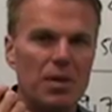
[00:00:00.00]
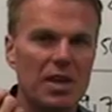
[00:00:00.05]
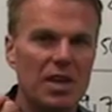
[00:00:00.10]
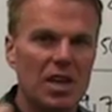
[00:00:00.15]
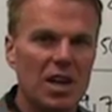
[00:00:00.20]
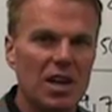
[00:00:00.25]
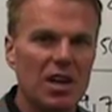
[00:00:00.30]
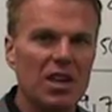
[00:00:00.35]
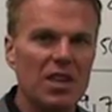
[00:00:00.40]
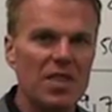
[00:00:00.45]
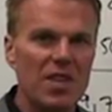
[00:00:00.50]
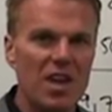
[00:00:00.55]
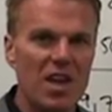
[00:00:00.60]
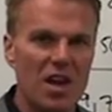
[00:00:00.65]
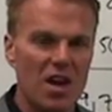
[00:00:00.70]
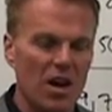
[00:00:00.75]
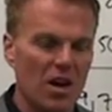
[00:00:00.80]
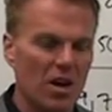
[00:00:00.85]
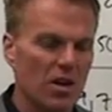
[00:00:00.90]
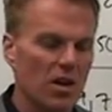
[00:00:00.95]
beginning of the
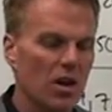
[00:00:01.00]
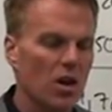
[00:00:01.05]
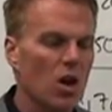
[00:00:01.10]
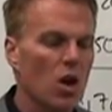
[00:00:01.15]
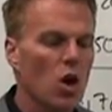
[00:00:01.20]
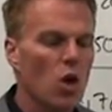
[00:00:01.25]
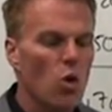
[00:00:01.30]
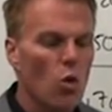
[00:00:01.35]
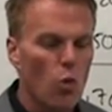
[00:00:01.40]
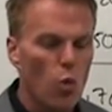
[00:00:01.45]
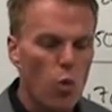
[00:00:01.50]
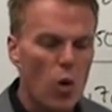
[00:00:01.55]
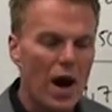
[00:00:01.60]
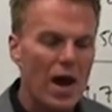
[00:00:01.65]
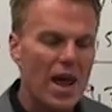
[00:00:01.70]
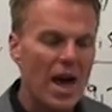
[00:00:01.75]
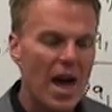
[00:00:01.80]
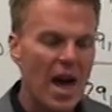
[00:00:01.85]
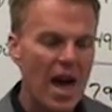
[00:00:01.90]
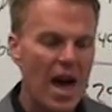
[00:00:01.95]
year,
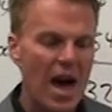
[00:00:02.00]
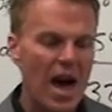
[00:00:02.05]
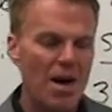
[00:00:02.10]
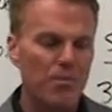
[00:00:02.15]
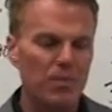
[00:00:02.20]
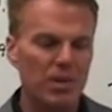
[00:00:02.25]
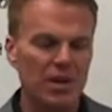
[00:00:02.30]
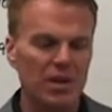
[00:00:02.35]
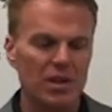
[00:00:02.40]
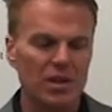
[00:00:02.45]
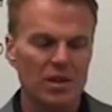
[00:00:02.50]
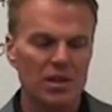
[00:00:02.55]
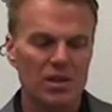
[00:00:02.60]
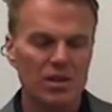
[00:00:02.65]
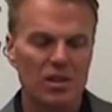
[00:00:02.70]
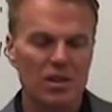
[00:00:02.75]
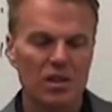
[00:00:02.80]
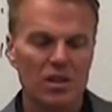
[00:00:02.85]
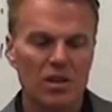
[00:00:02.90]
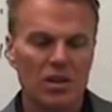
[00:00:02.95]
what happened?
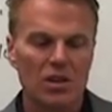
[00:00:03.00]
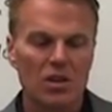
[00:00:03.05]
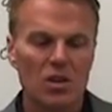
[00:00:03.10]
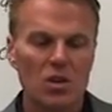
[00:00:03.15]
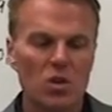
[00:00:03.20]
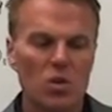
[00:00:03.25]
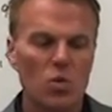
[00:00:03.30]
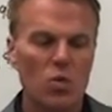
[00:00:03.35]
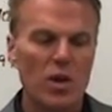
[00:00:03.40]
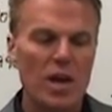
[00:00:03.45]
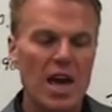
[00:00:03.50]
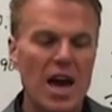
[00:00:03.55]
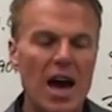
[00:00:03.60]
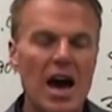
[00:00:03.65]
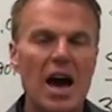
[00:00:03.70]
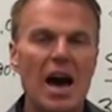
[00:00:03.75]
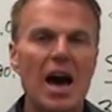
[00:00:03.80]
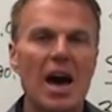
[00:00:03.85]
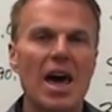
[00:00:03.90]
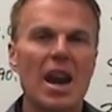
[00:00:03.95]
We
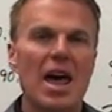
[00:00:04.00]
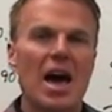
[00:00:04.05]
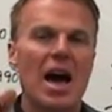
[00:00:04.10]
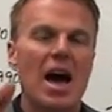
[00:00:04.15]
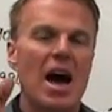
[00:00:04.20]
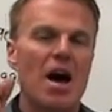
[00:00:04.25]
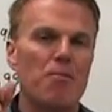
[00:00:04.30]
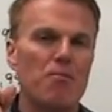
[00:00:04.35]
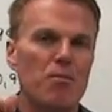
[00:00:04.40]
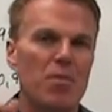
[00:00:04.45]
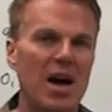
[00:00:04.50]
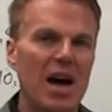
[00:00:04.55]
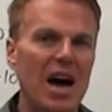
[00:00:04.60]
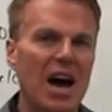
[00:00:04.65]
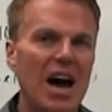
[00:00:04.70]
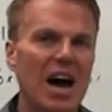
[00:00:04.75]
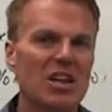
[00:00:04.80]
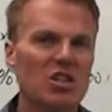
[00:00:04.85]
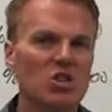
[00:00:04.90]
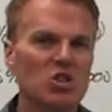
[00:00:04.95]
had a
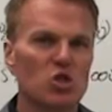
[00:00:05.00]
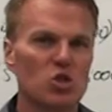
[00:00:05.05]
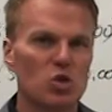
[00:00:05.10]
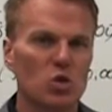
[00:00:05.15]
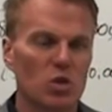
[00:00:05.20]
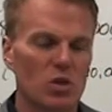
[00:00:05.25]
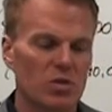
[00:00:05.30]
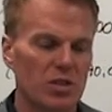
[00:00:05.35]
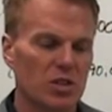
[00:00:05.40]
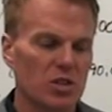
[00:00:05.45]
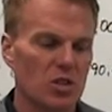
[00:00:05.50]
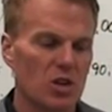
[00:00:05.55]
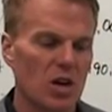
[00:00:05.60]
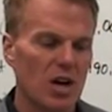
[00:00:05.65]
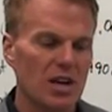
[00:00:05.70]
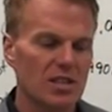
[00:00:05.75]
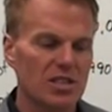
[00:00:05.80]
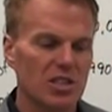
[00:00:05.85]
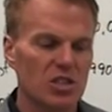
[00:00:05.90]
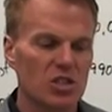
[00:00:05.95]
past service
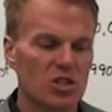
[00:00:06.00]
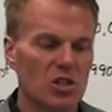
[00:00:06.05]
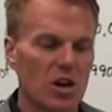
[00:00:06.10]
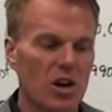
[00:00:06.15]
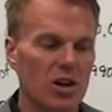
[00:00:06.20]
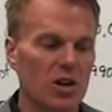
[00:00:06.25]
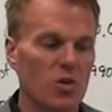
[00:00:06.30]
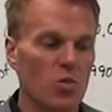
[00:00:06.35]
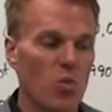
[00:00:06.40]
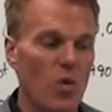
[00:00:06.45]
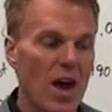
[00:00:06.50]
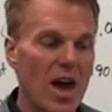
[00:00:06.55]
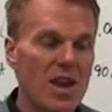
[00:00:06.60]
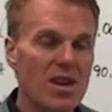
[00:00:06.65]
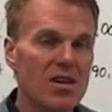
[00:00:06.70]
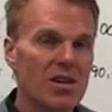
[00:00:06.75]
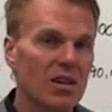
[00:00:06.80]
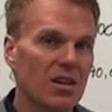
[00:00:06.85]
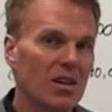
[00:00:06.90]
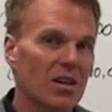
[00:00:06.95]
cost that started
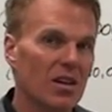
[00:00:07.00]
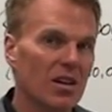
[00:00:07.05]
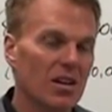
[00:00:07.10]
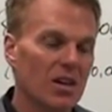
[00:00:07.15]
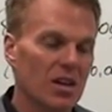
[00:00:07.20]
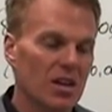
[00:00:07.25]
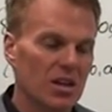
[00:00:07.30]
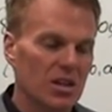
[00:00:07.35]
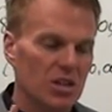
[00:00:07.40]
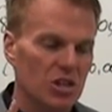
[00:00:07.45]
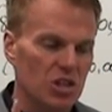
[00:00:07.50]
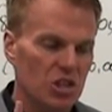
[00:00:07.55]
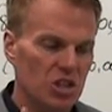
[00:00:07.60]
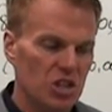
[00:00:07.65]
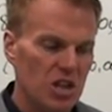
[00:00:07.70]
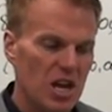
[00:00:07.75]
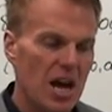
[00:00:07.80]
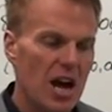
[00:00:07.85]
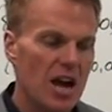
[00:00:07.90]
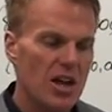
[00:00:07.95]
when?
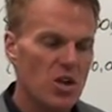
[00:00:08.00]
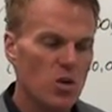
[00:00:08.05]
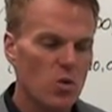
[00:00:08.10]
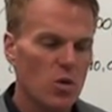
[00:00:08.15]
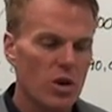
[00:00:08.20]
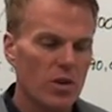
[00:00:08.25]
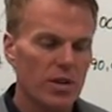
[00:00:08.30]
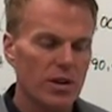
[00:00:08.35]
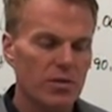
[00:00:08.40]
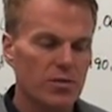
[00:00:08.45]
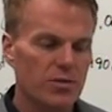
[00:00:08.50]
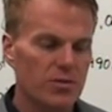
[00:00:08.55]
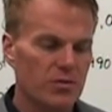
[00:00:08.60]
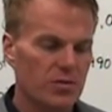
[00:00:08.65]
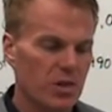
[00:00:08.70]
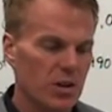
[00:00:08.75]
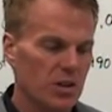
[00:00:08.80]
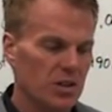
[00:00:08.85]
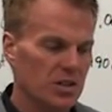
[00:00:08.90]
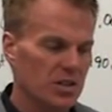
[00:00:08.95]
January
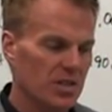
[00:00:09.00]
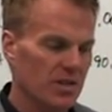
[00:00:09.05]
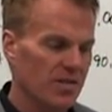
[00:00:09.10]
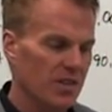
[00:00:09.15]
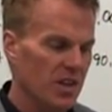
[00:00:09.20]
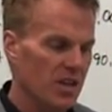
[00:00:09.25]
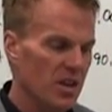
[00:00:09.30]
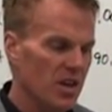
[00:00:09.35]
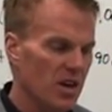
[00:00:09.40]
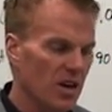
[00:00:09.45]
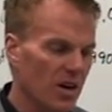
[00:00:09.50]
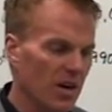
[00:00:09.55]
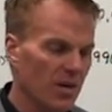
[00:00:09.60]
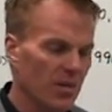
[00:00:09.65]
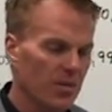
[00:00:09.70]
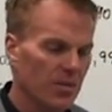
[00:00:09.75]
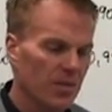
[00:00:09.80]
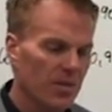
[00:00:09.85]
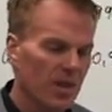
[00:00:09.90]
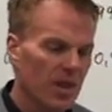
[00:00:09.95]
1st of the year.
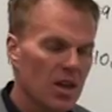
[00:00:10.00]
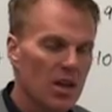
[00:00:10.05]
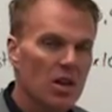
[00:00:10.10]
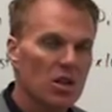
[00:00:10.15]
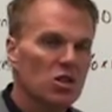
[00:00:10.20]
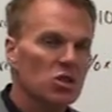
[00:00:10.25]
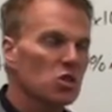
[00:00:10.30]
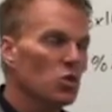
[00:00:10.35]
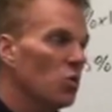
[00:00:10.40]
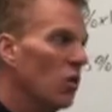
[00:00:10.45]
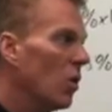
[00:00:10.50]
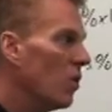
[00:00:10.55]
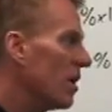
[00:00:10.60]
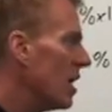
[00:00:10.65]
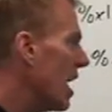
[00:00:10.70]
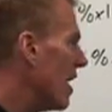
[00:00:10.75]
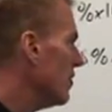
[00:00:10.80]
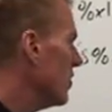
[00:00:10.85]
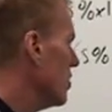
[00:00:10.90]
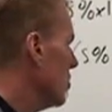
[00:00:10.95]
So what we
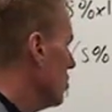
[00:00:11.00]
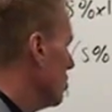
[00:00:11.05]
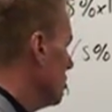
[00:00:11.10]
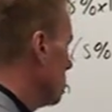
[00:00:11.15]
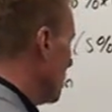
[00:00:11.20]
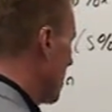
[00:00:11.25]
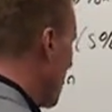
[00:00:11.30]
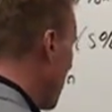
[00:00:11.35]
have to do is we